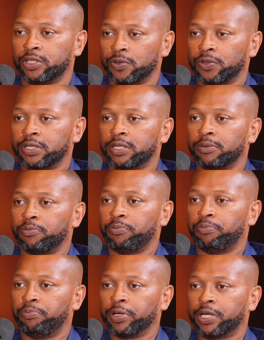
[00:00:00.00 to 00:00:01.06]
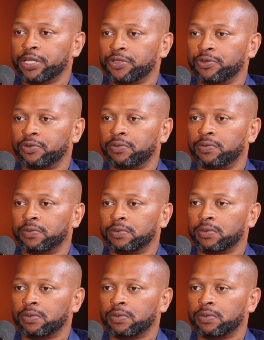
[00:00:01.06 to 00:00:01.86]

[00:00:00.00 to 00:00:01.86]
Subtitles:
to it because you